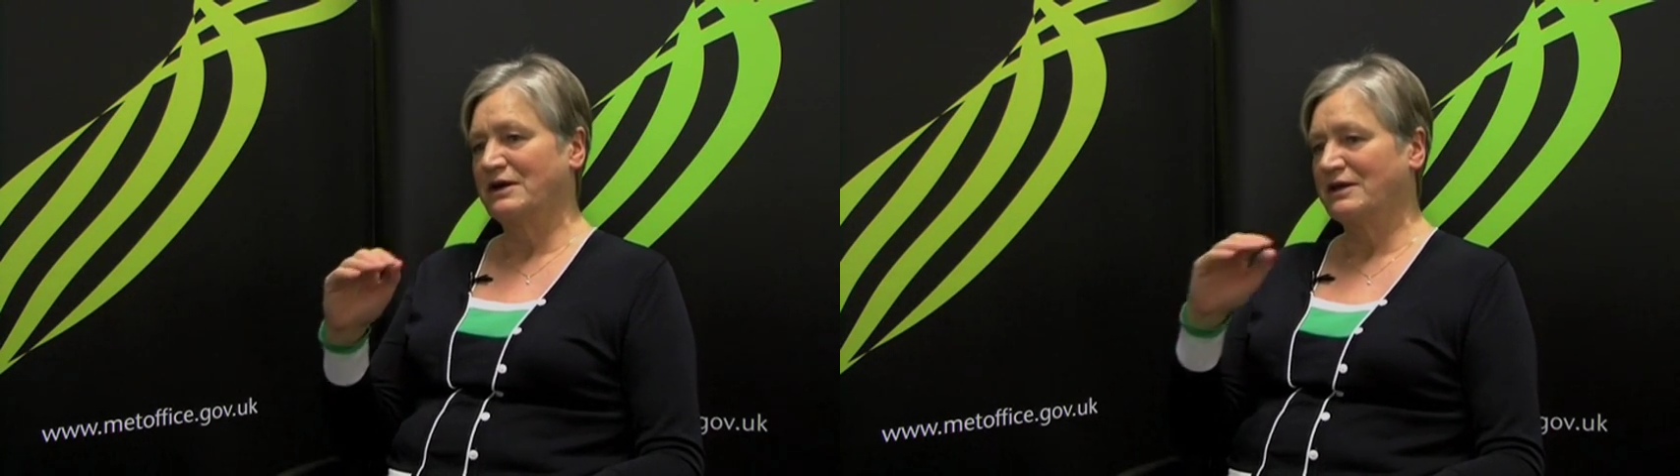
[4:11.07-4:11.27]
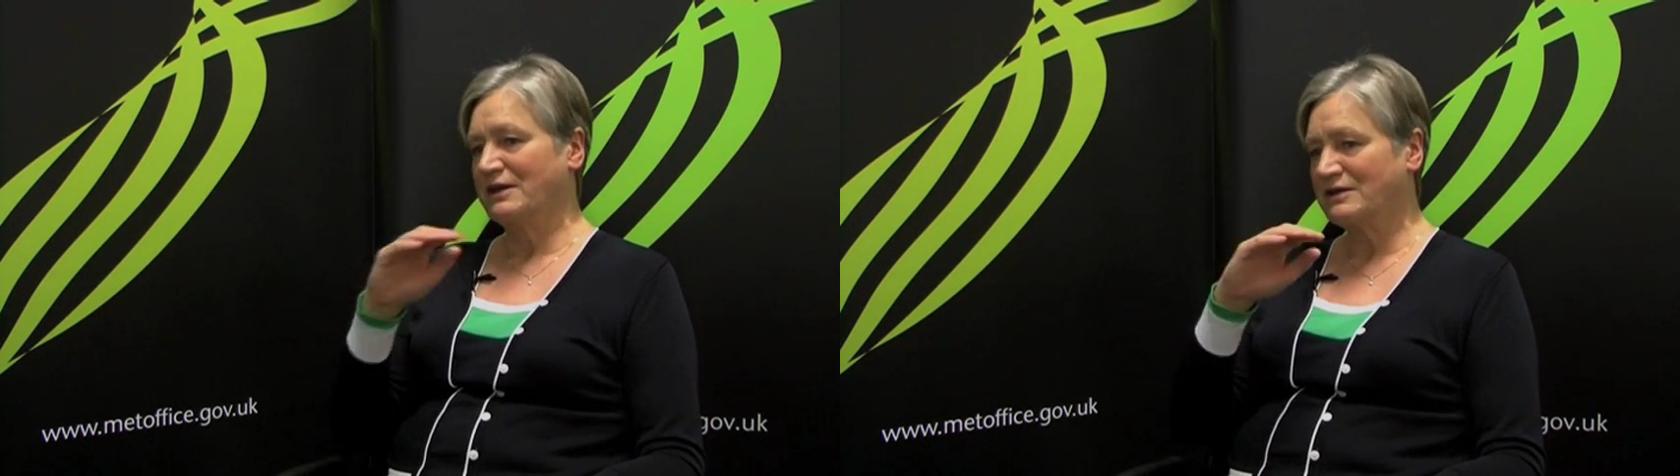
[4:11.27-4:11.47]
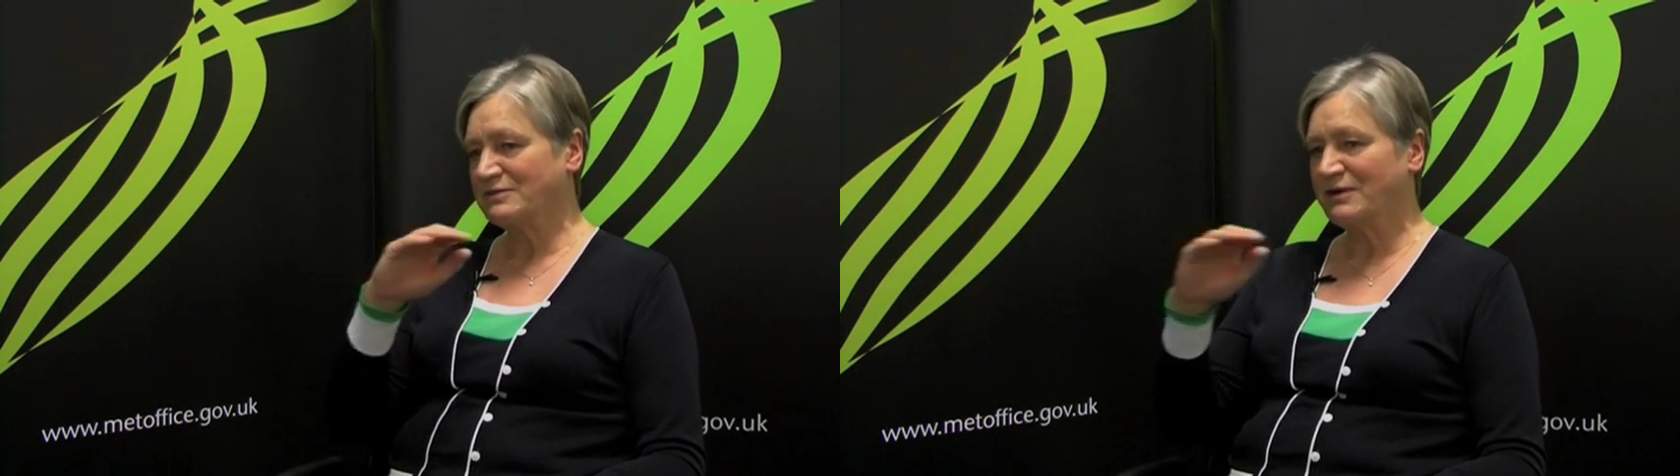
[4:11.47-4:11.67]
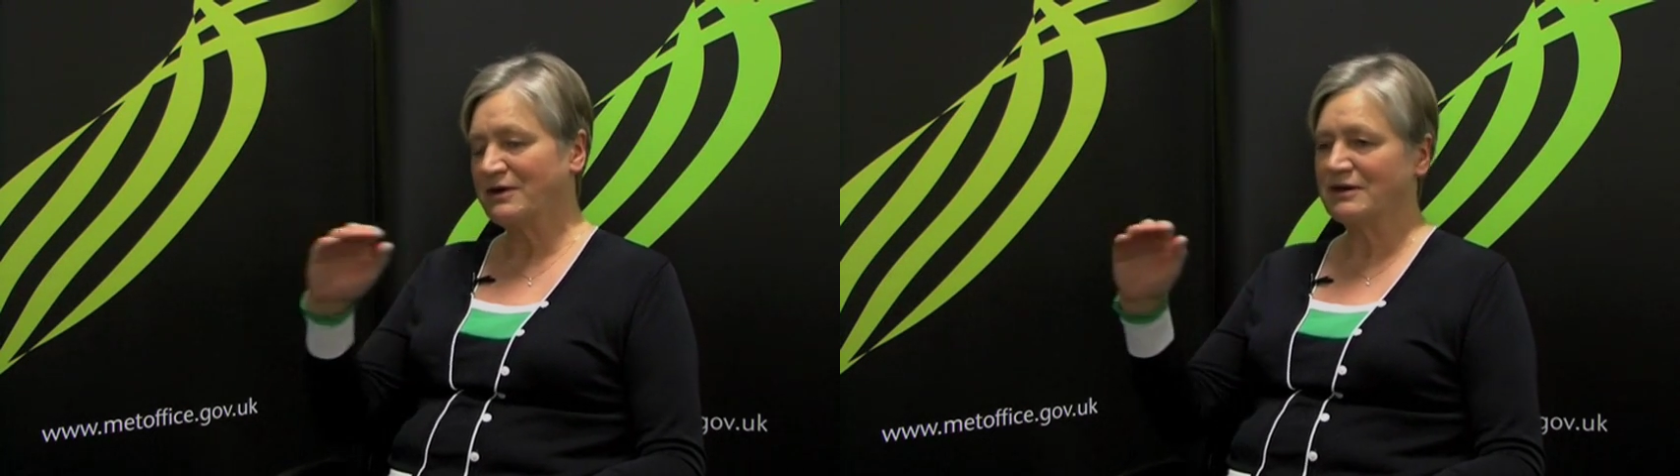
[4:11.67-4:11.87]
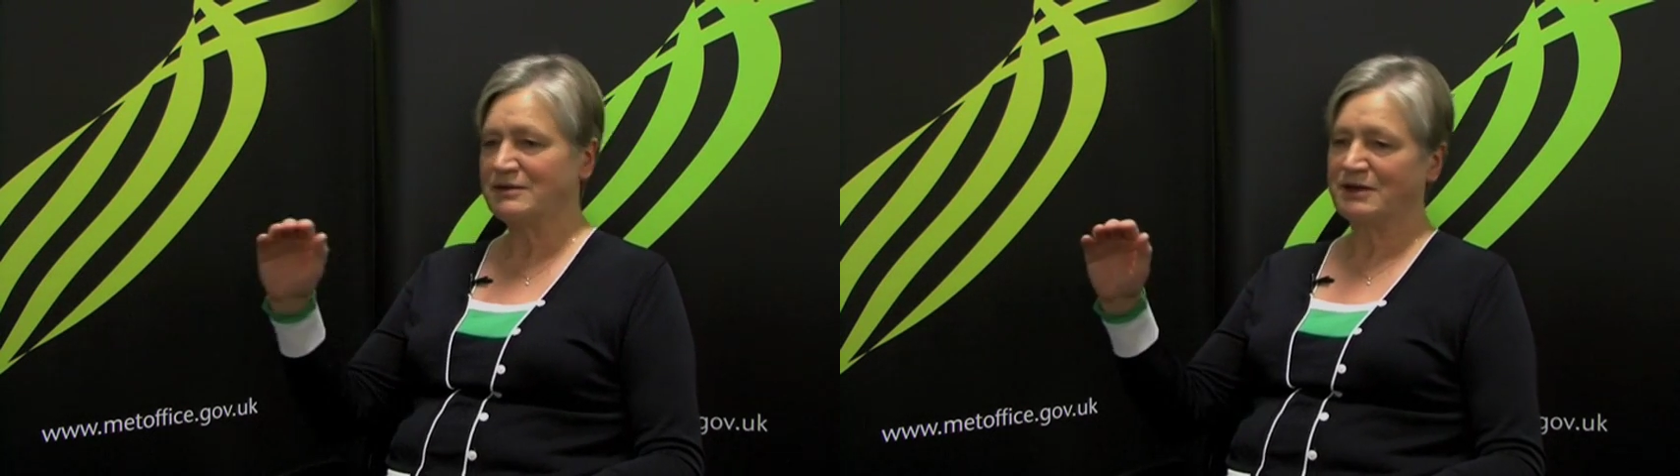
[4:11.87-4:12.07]
And that's
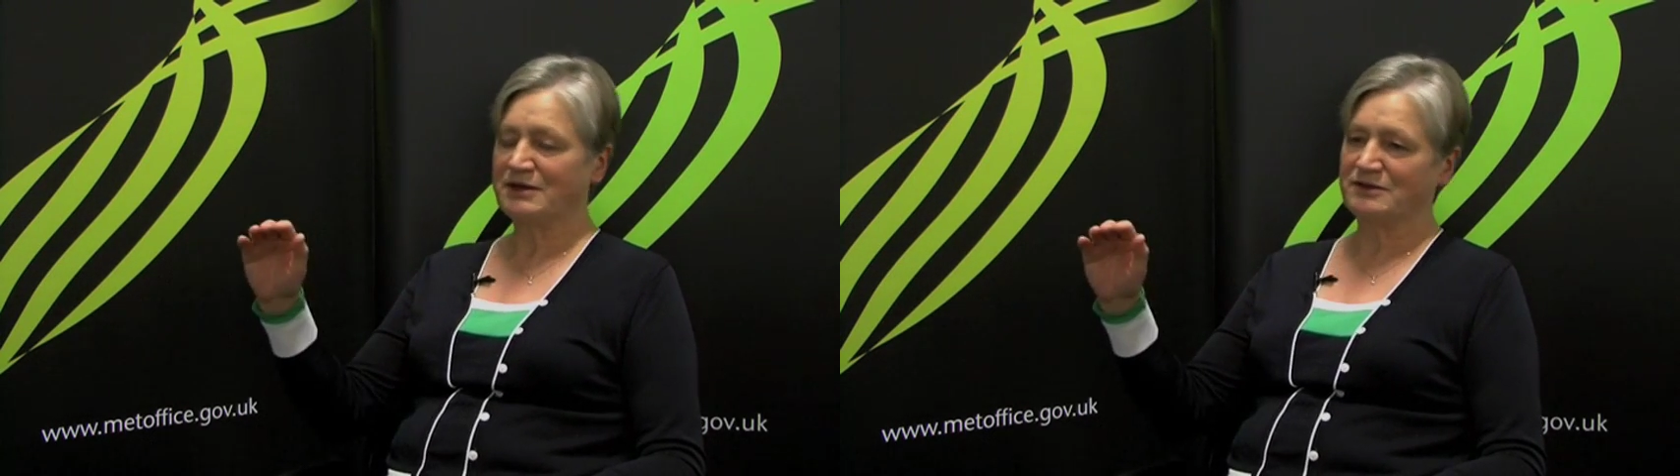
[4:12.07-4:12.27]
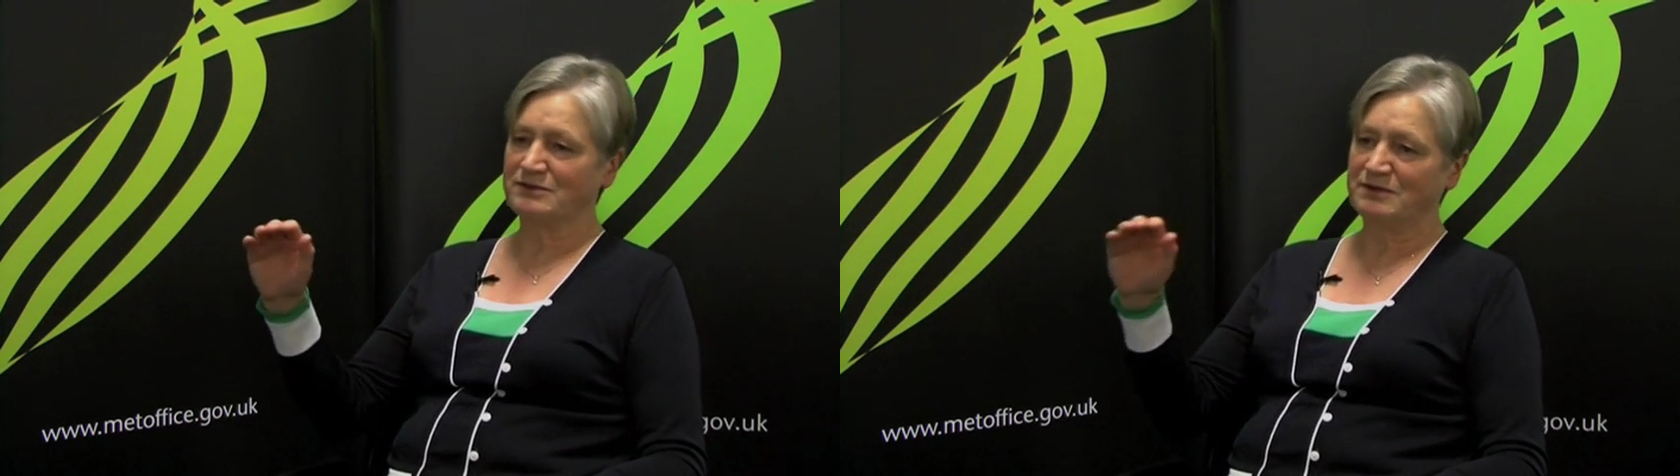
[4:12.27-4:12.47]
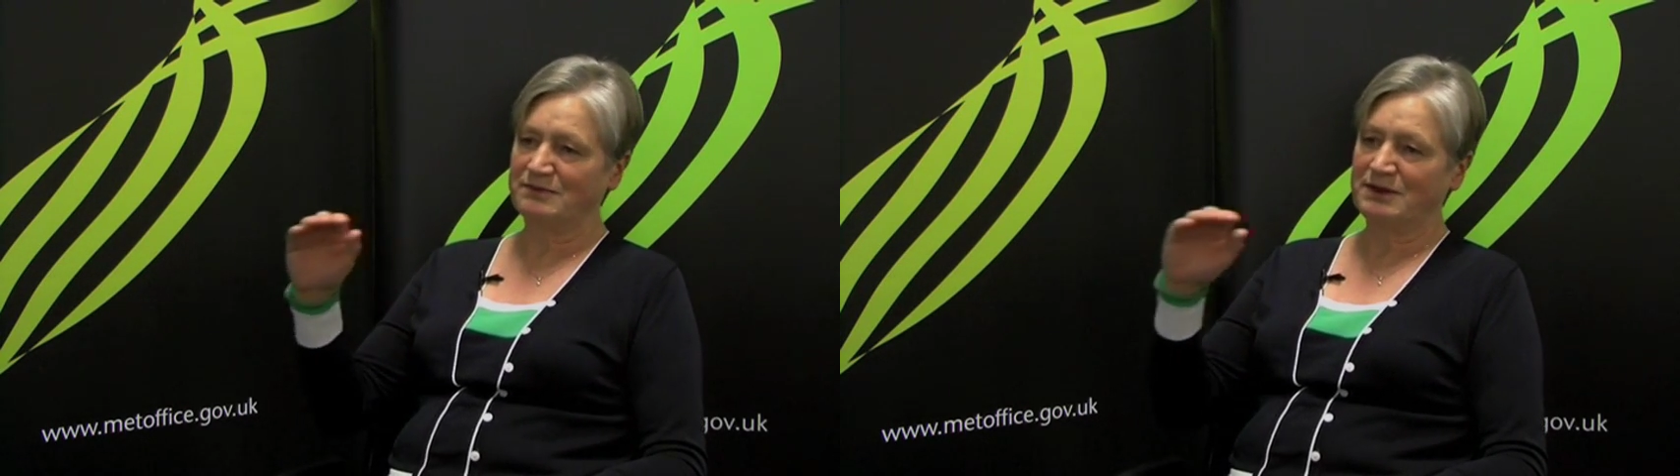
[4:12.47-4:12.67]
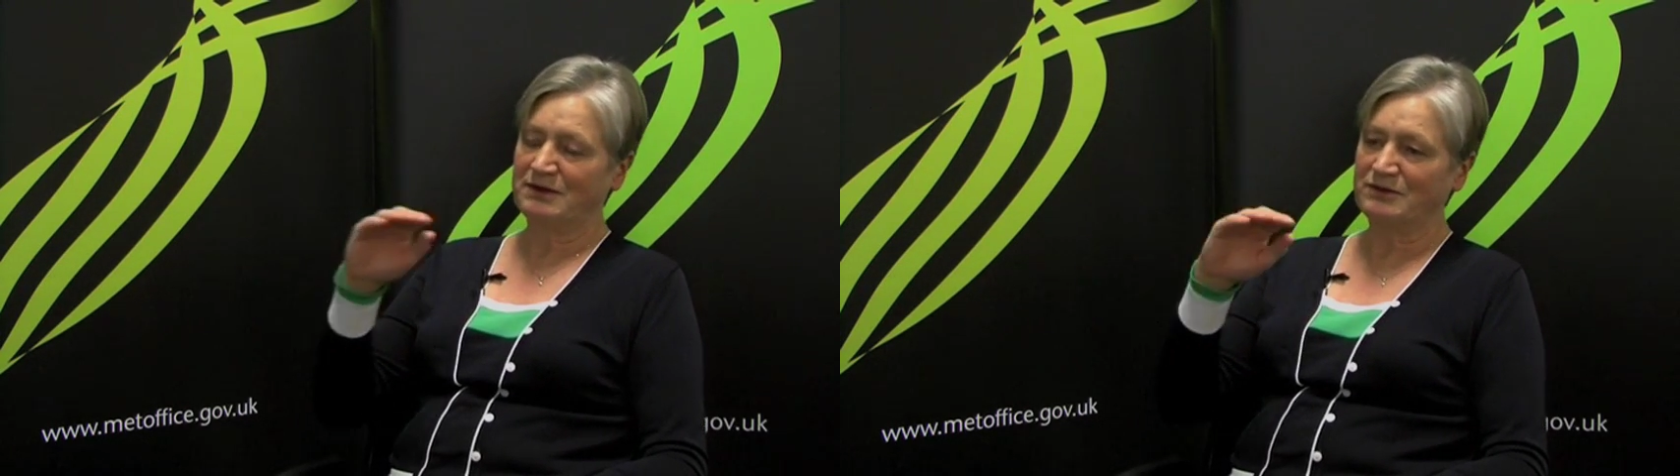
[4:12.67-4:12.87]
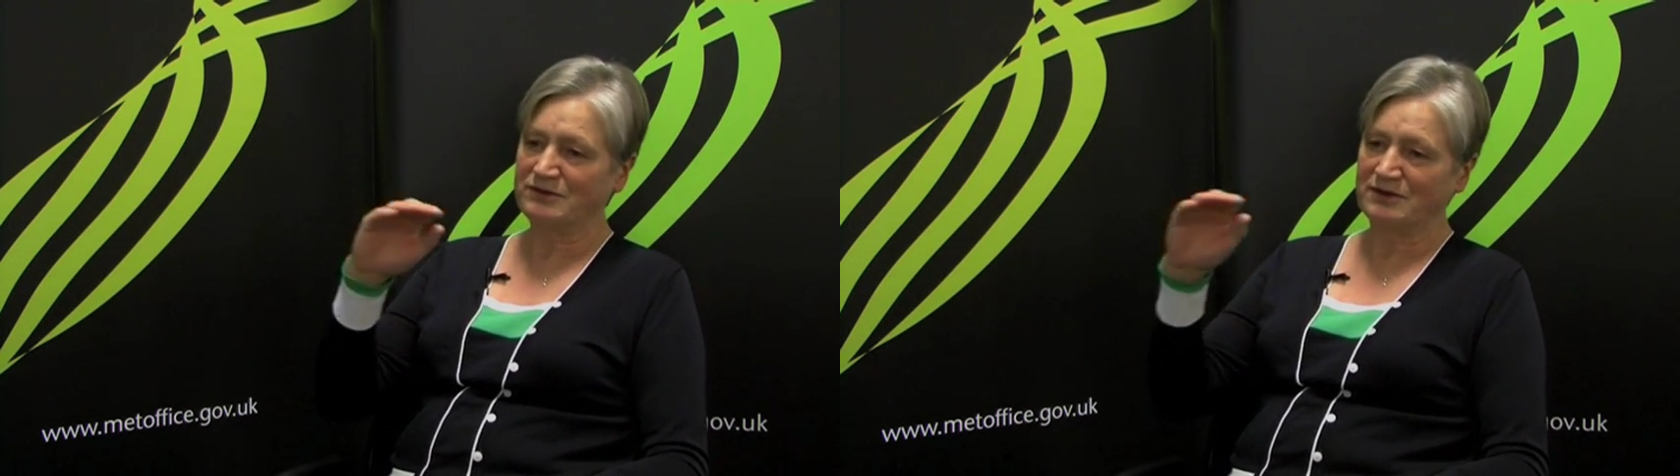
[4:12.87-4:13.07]
partly because we've
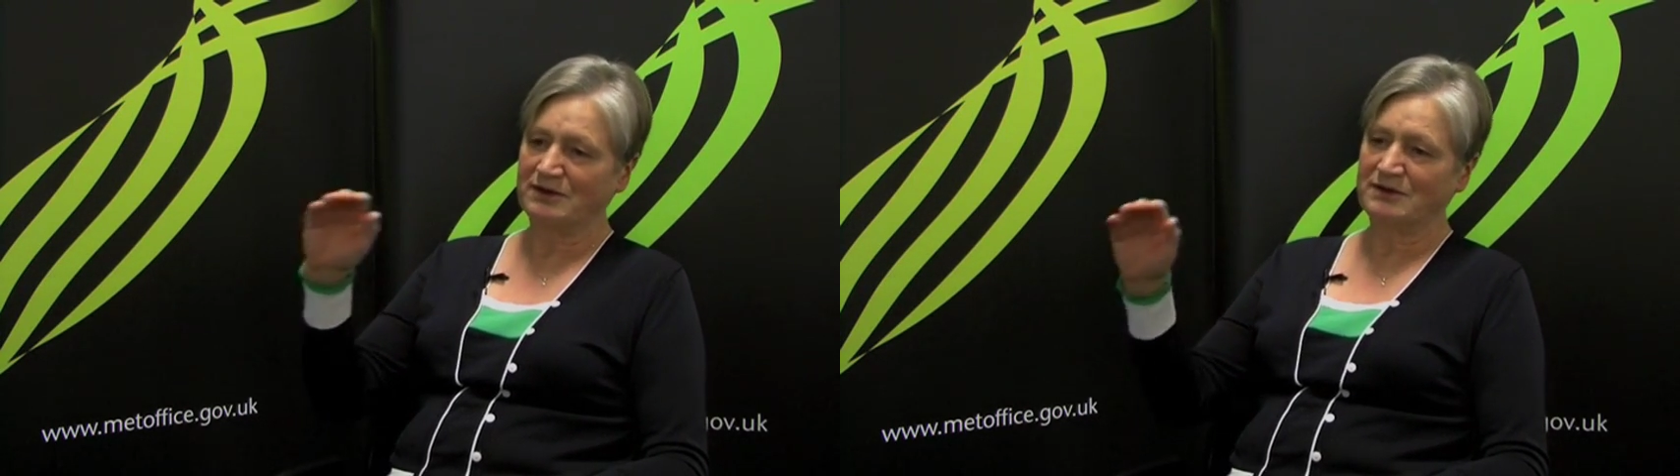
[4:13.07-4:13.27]
been also